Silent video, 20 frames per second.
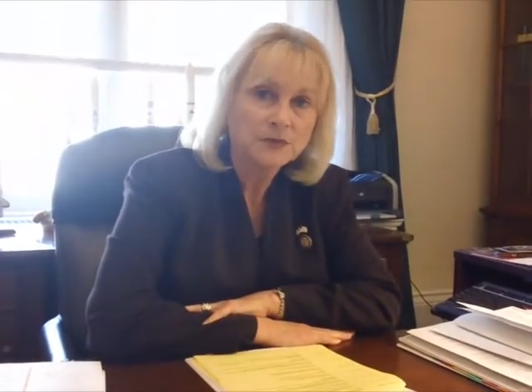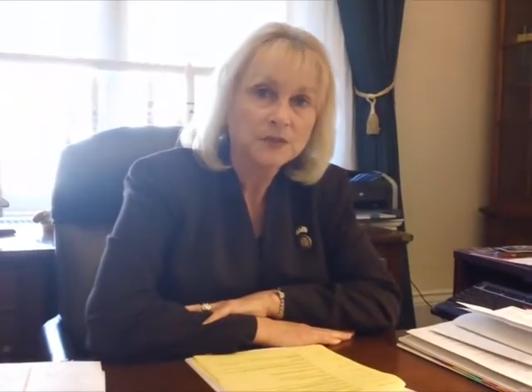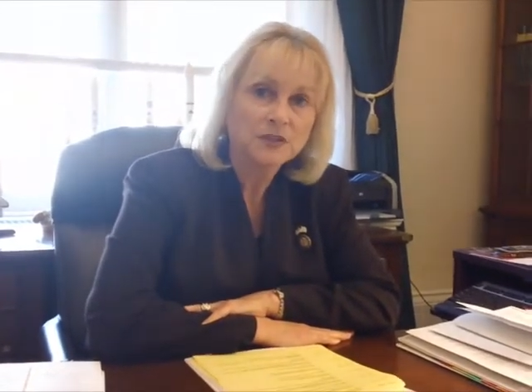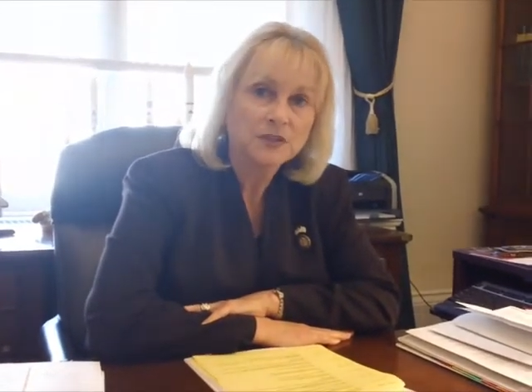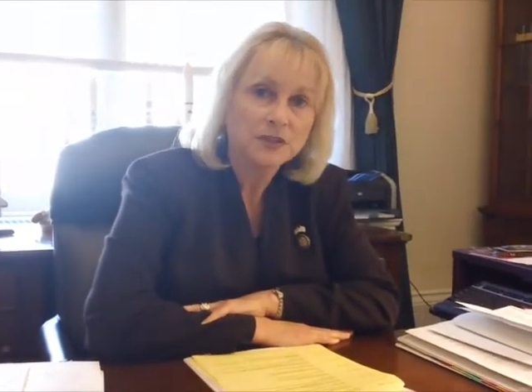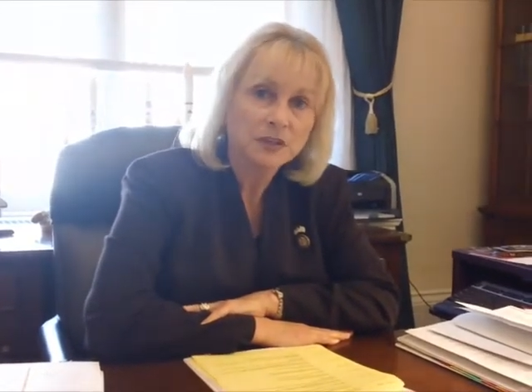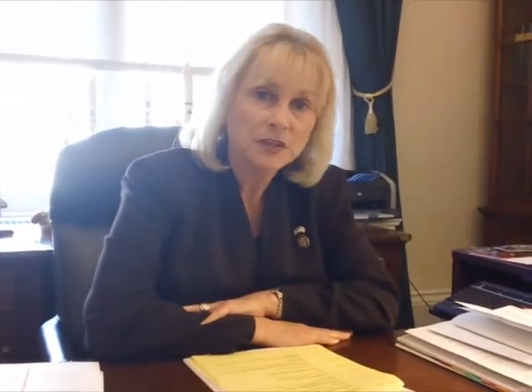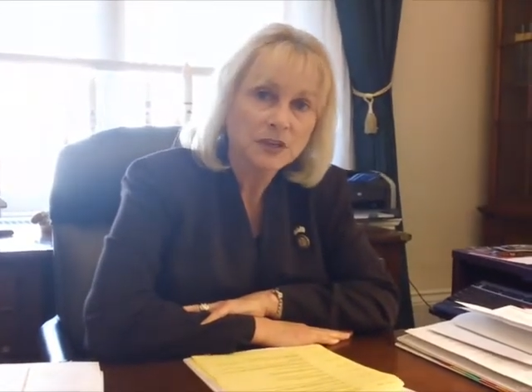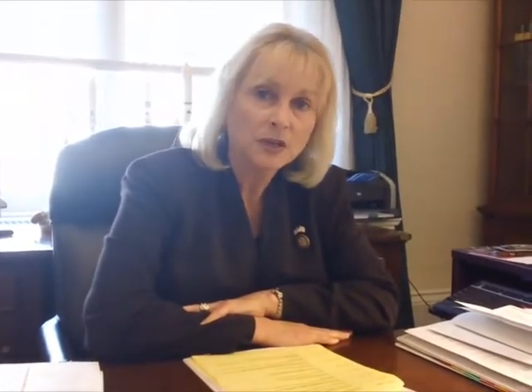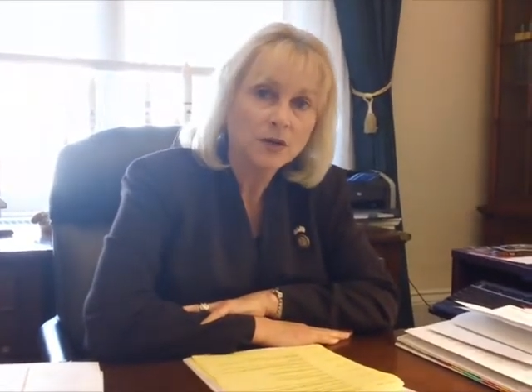
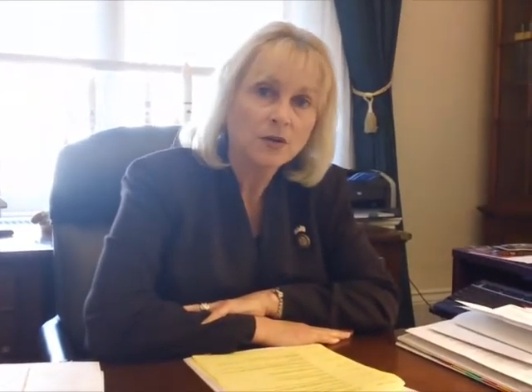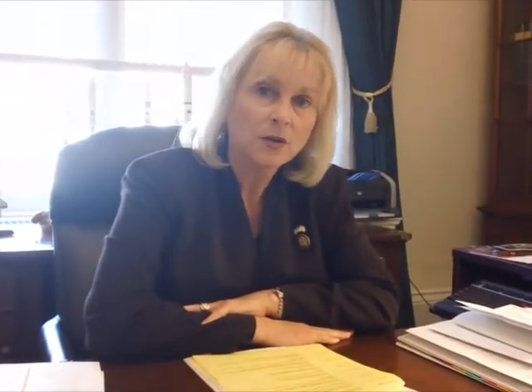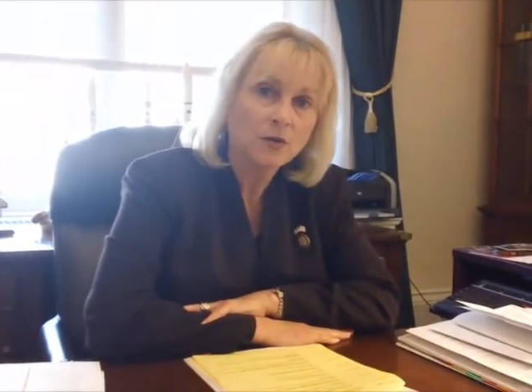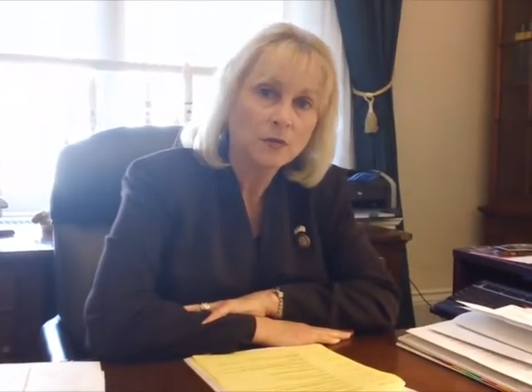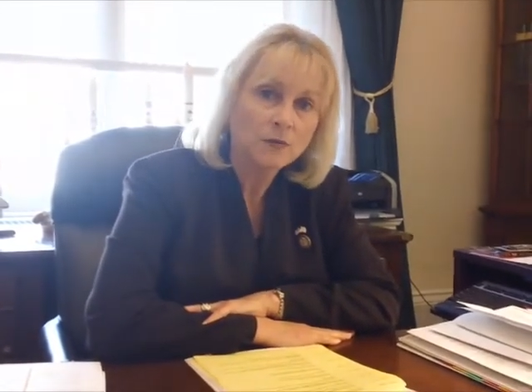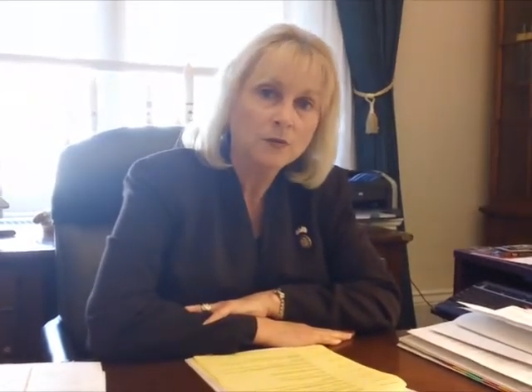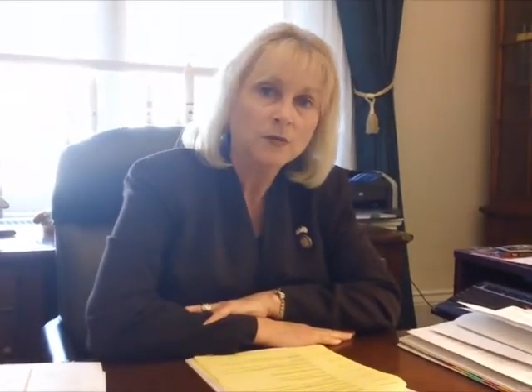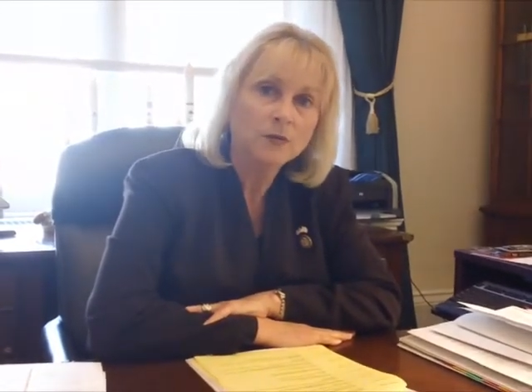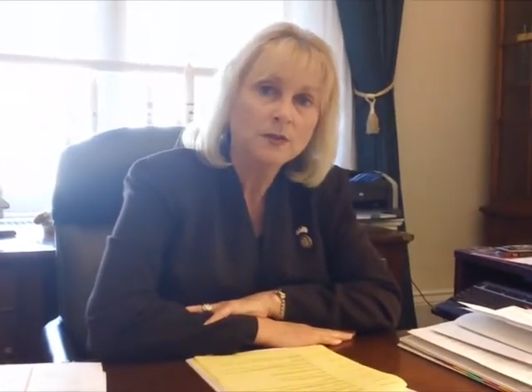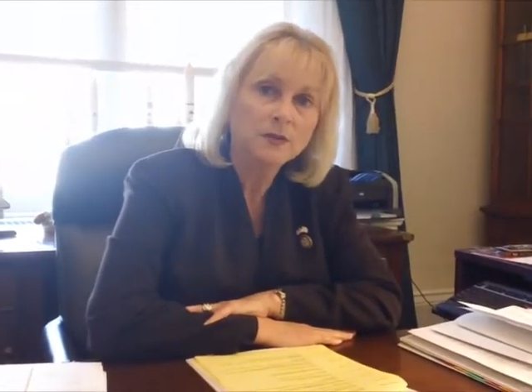sitting
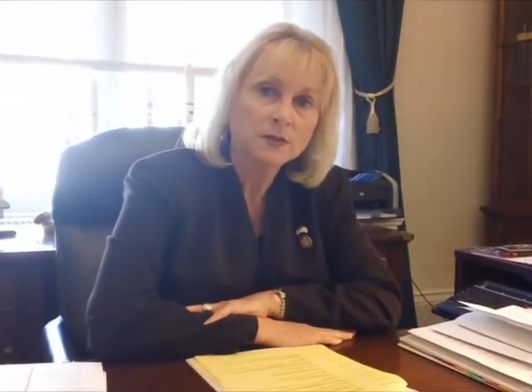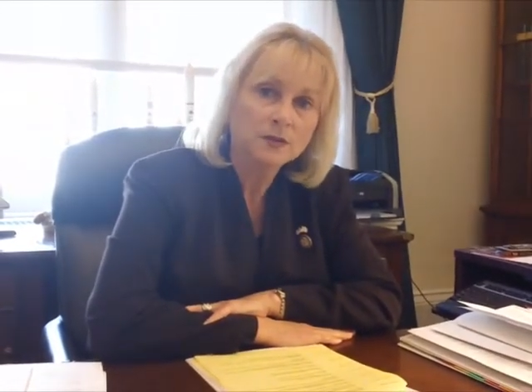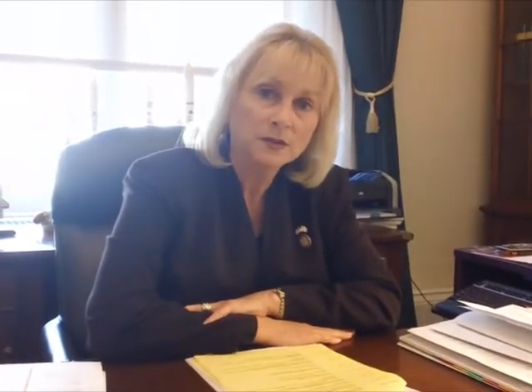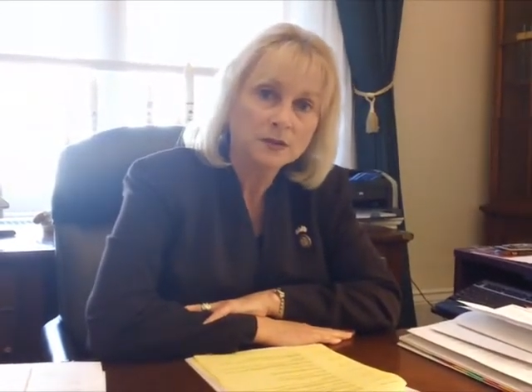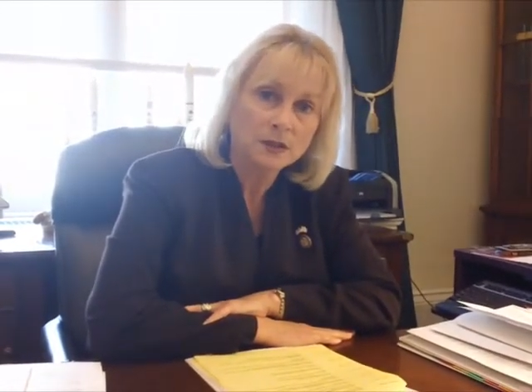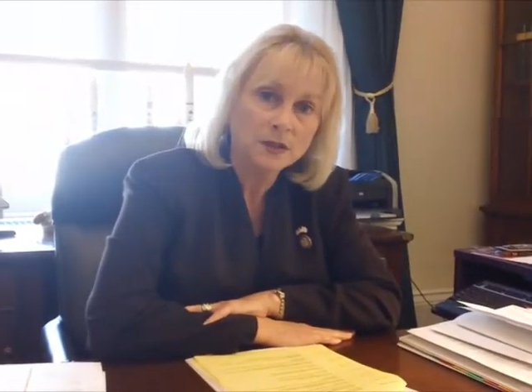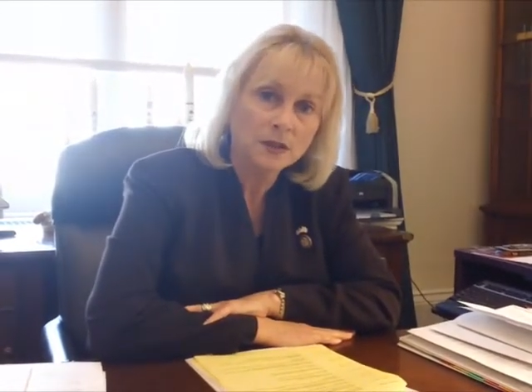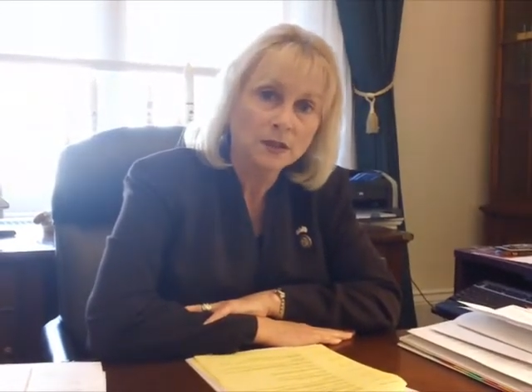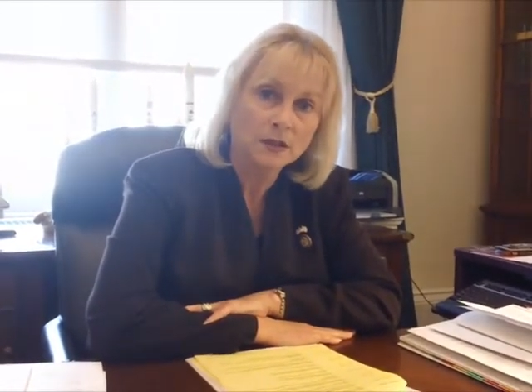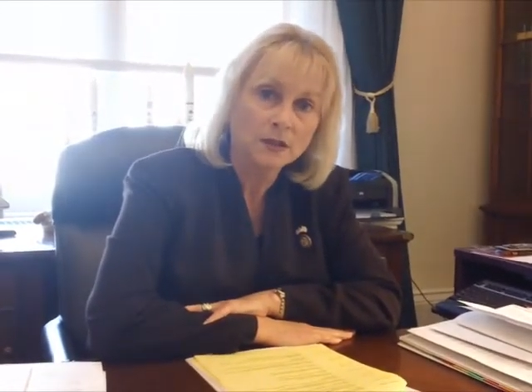over in the
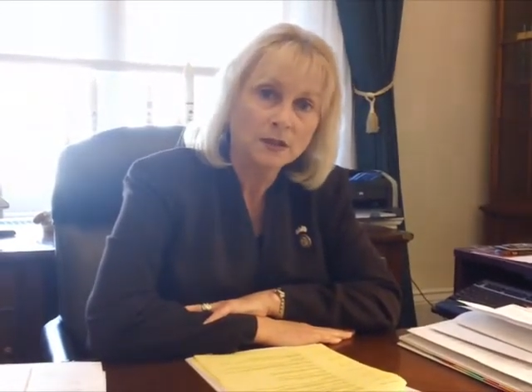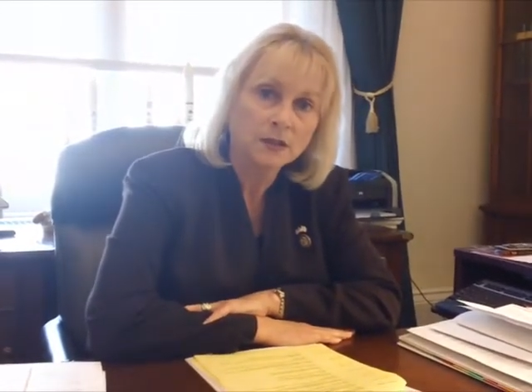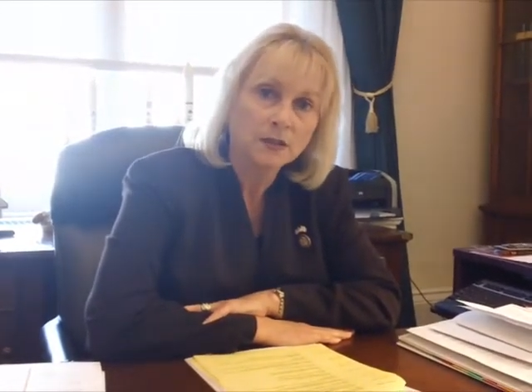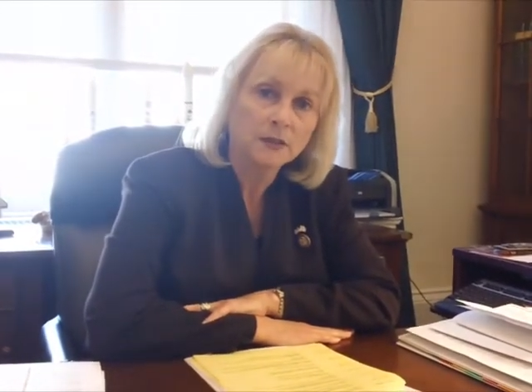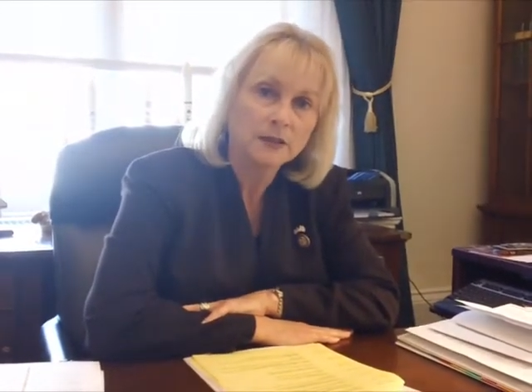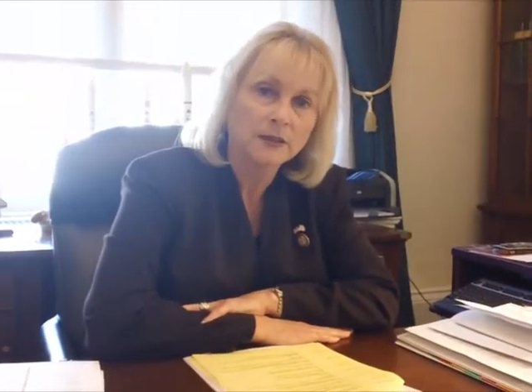Senate